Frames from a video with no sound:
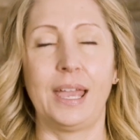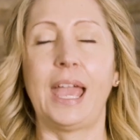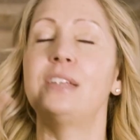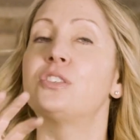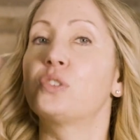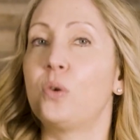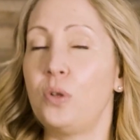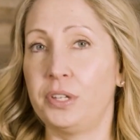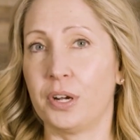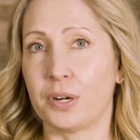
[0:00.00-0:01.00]
and
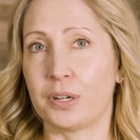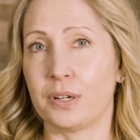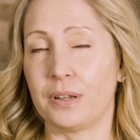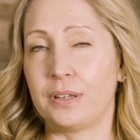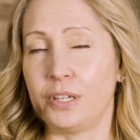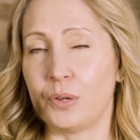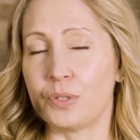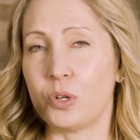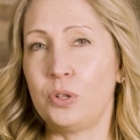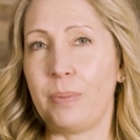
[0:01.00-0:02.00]
sold
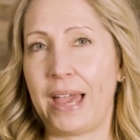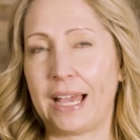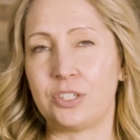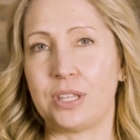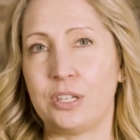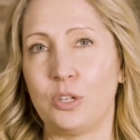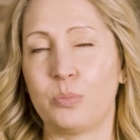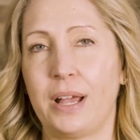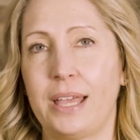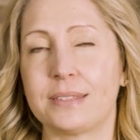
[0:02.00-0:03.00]
a package at the new
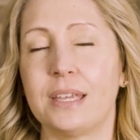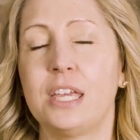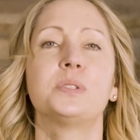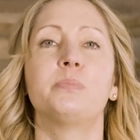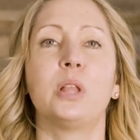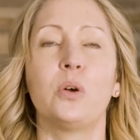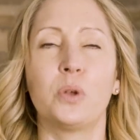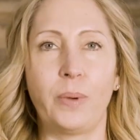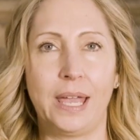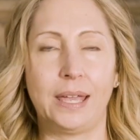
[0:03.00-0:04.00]
price, she was
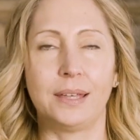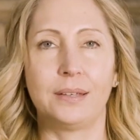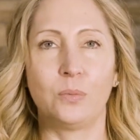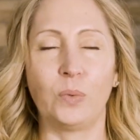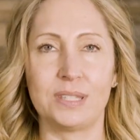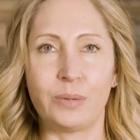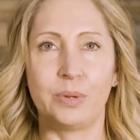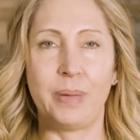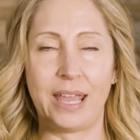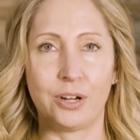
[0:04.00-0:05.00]
blown away when
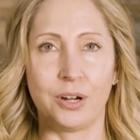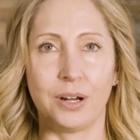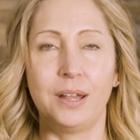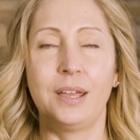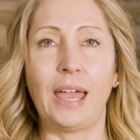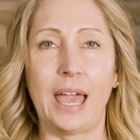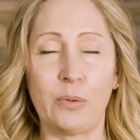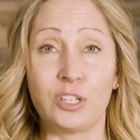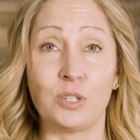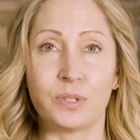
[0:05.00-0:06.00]
someone paid her at
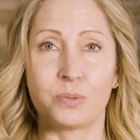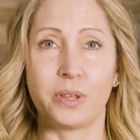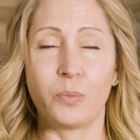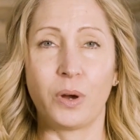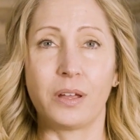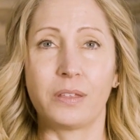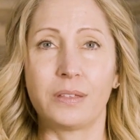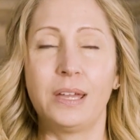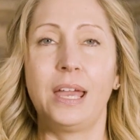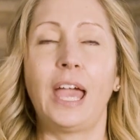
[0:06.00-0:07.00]
what she was really
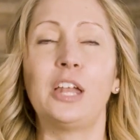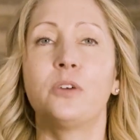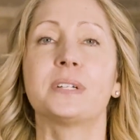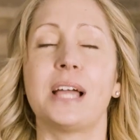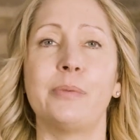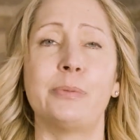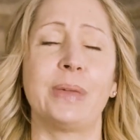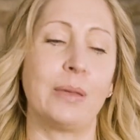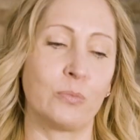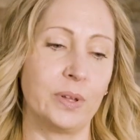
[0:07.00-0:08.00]
worth. And over time, it
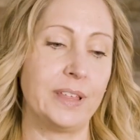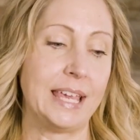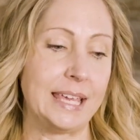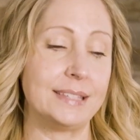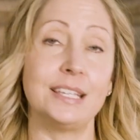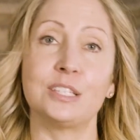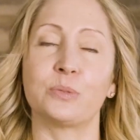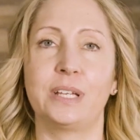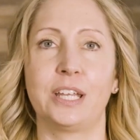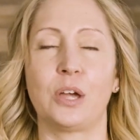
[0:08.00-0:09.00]
became really easy
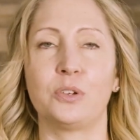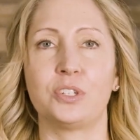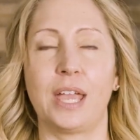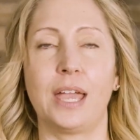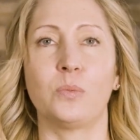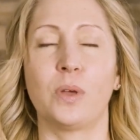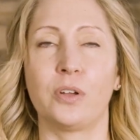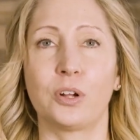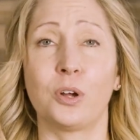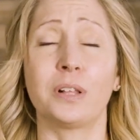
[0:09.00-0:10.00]
to renegotiate with
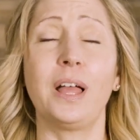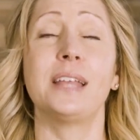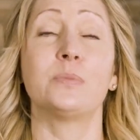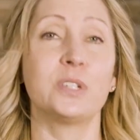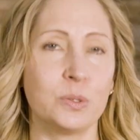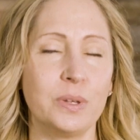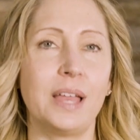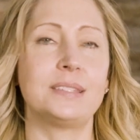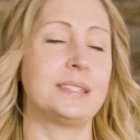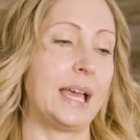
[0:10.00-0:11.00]
her current clients. And what she
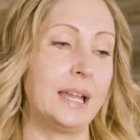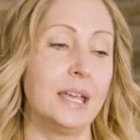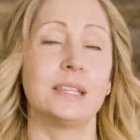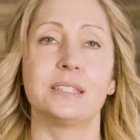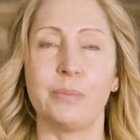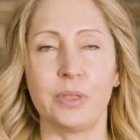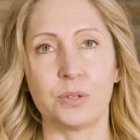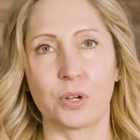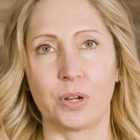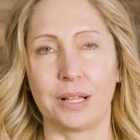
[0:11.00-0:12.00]
realized is that some of
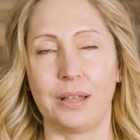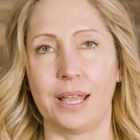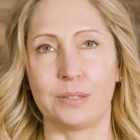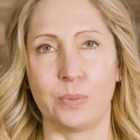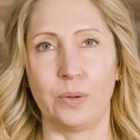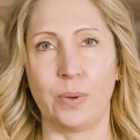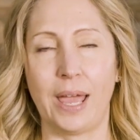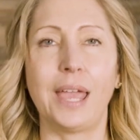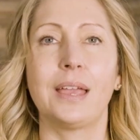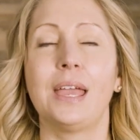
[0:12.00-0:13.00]
those current clients went
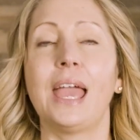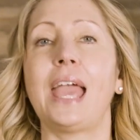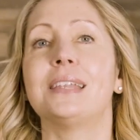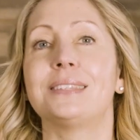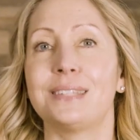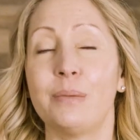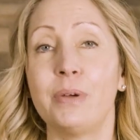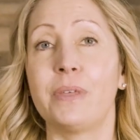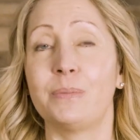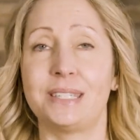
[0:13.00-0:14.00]
away and some
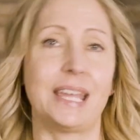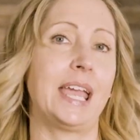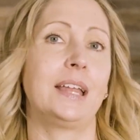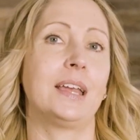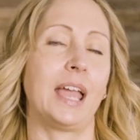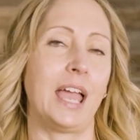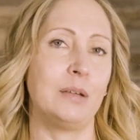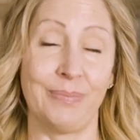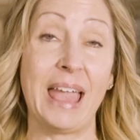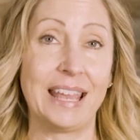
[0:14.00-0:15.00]
of them stayed
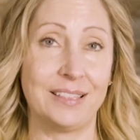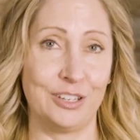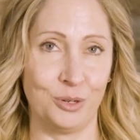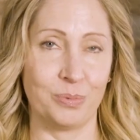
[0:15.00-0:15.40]
and paid the new